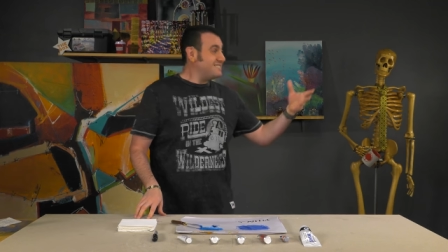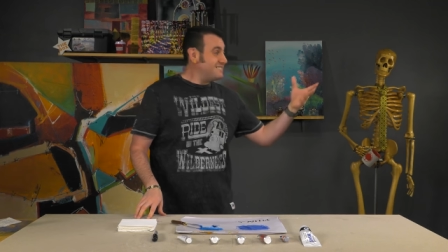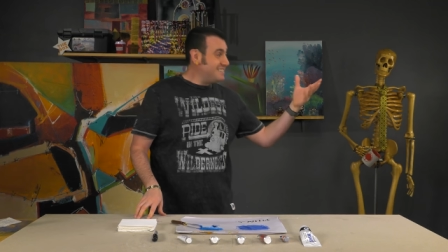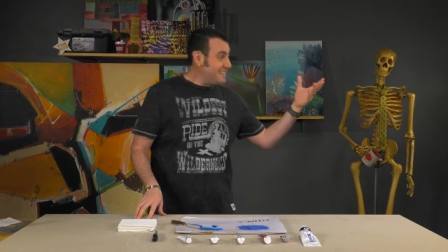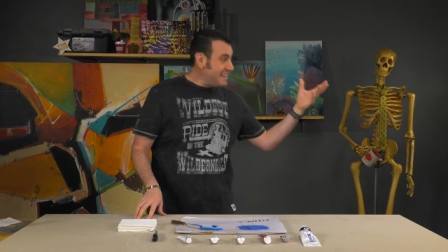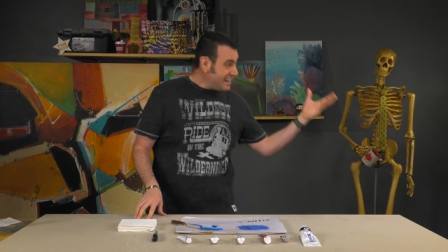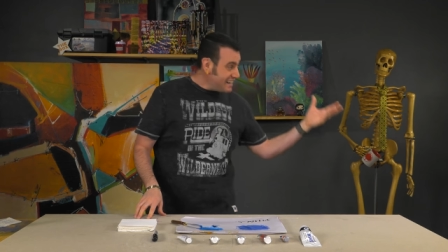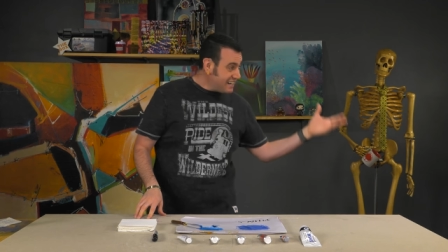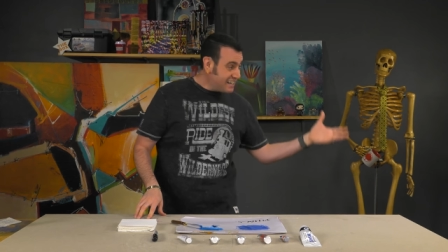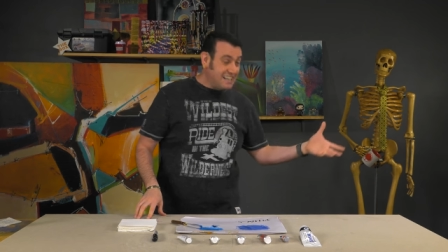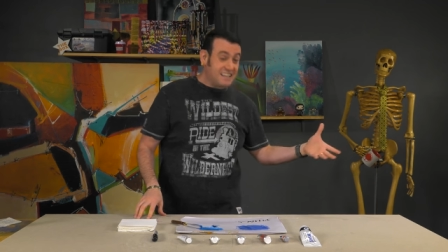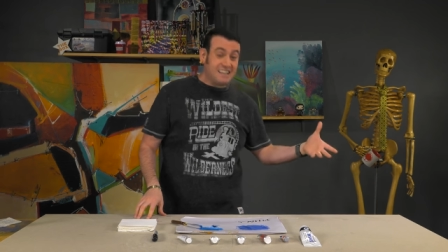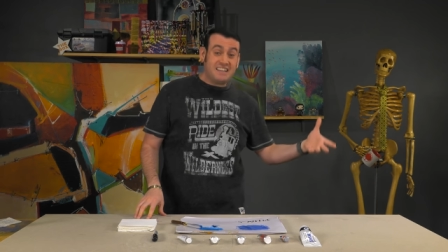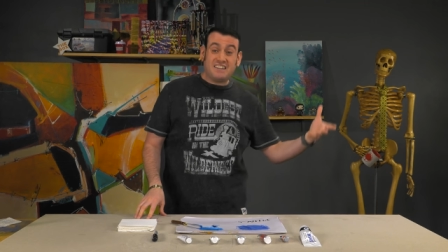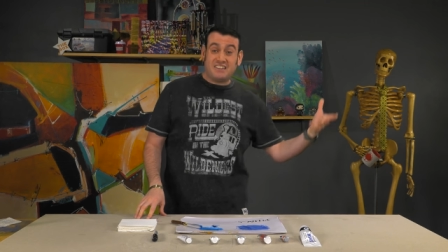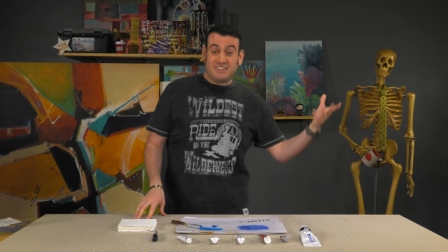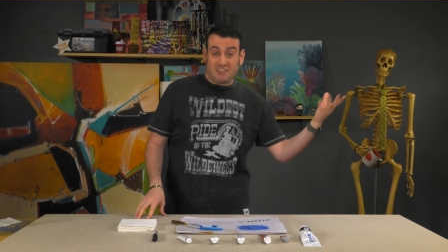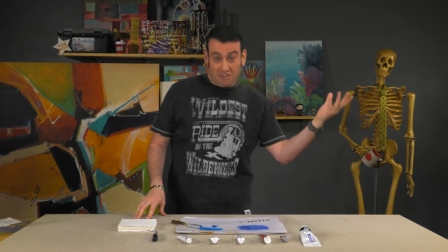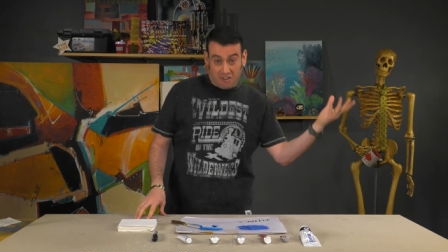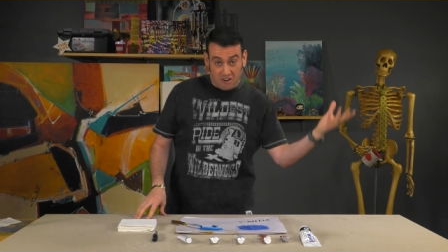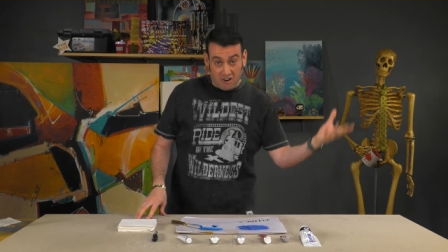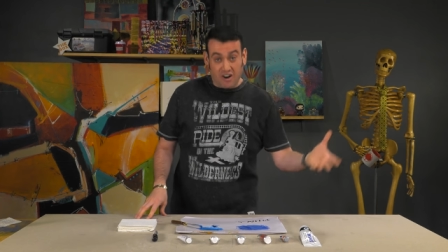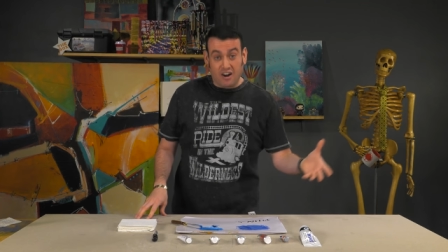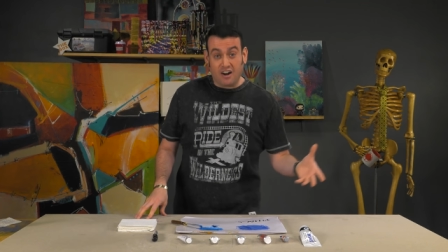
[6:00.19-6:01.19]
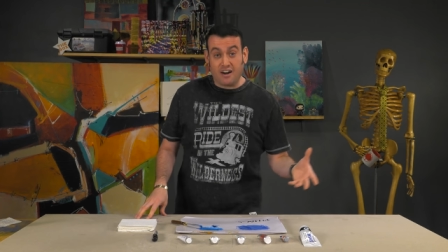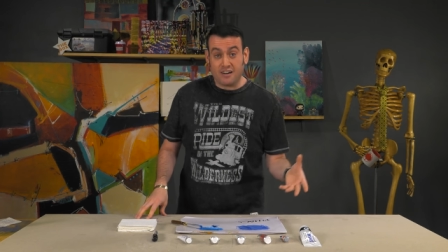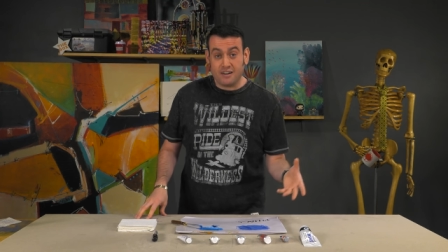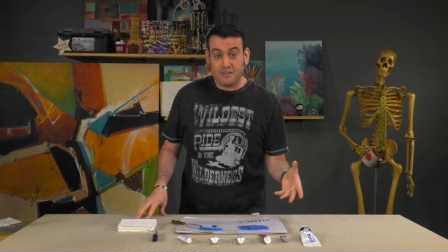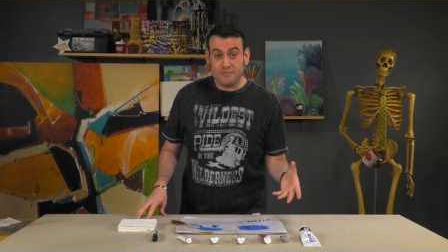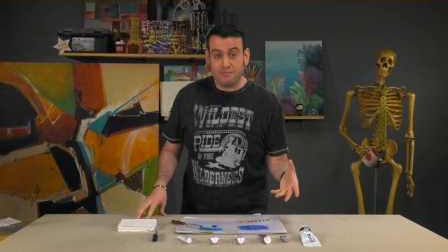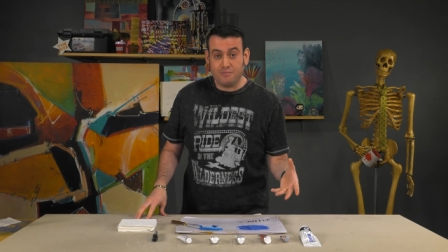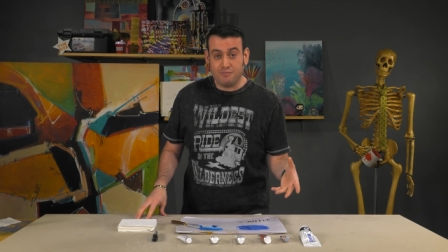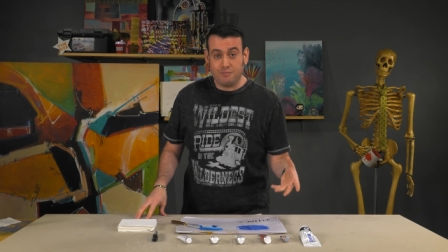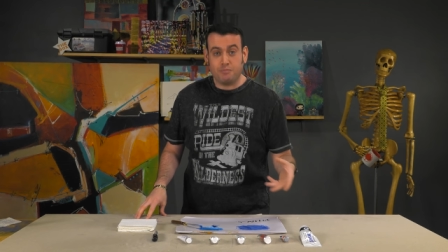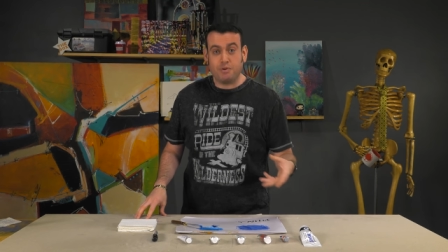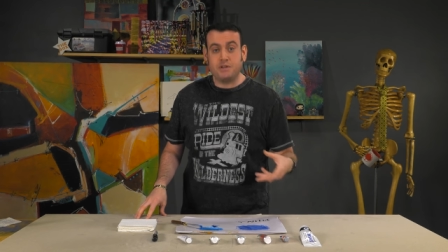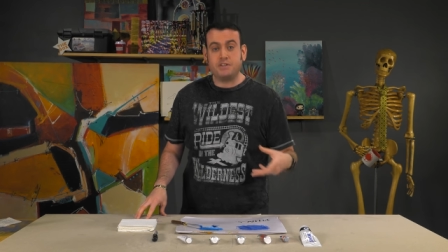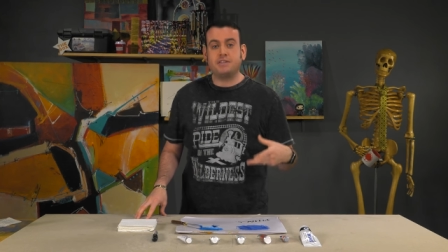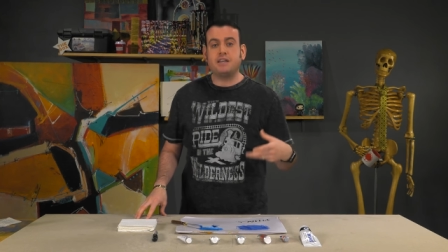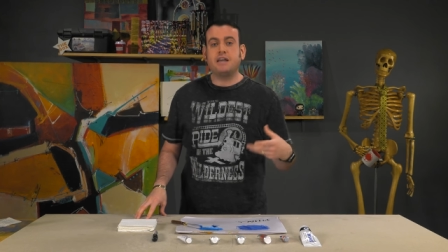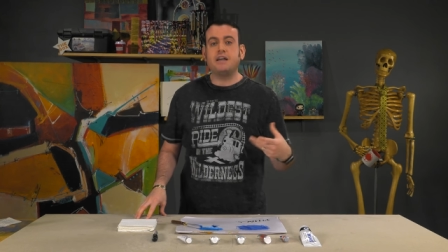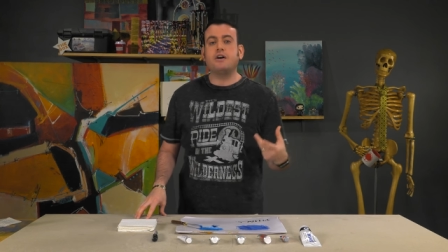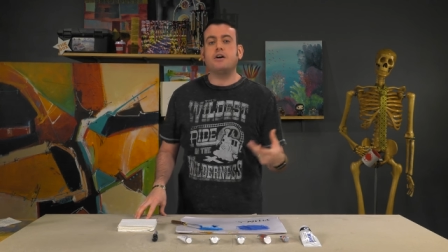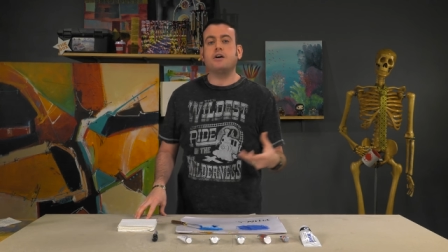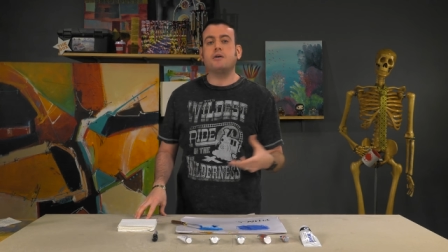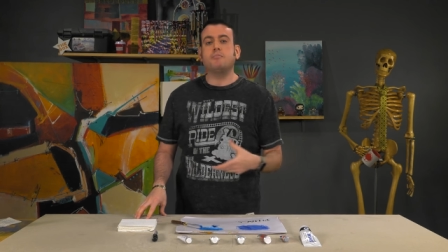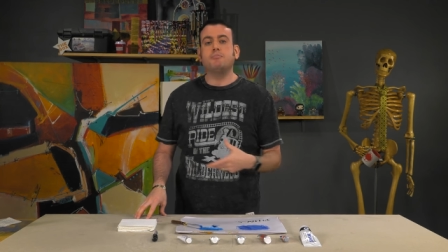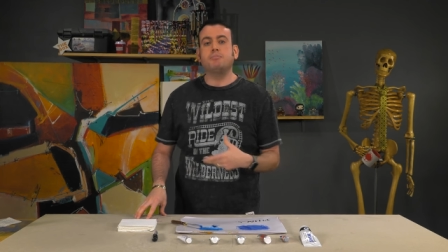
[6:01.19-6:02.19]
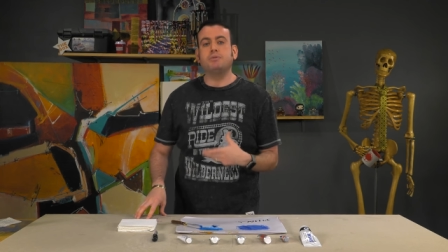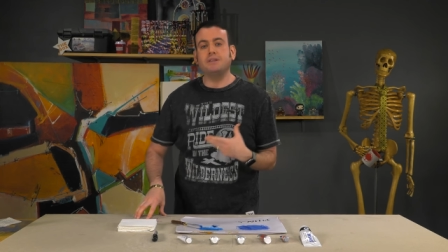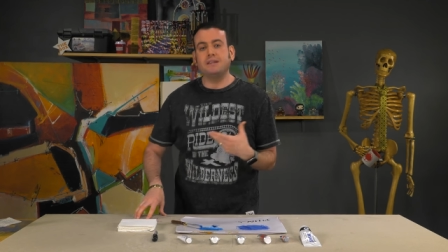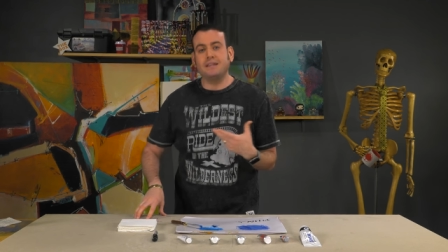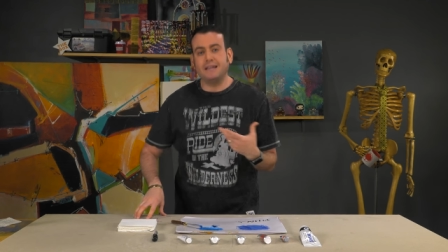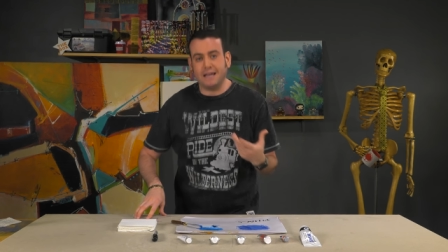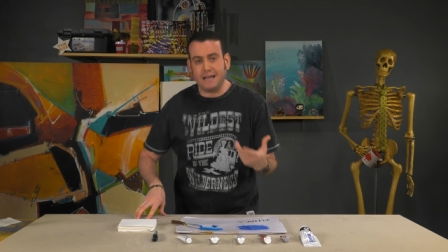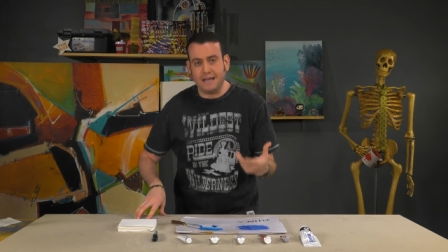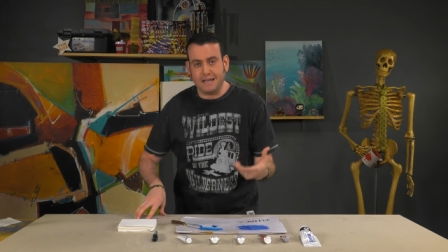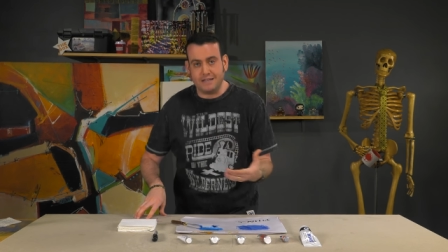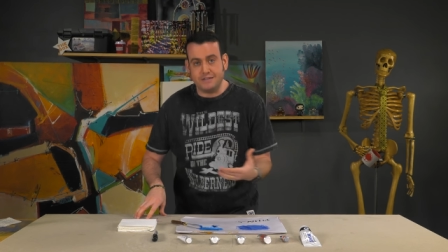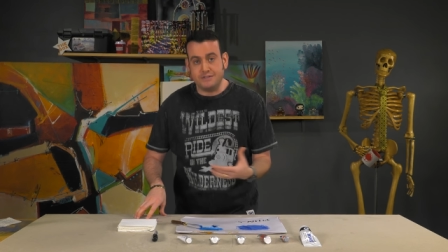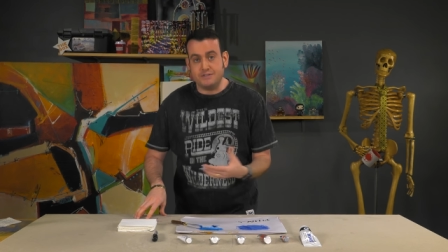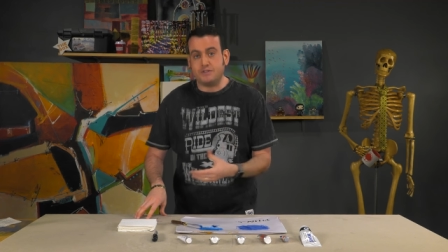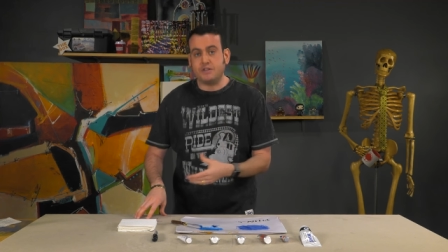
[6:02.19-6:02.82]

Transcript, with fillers: Technically there are, but they are blends.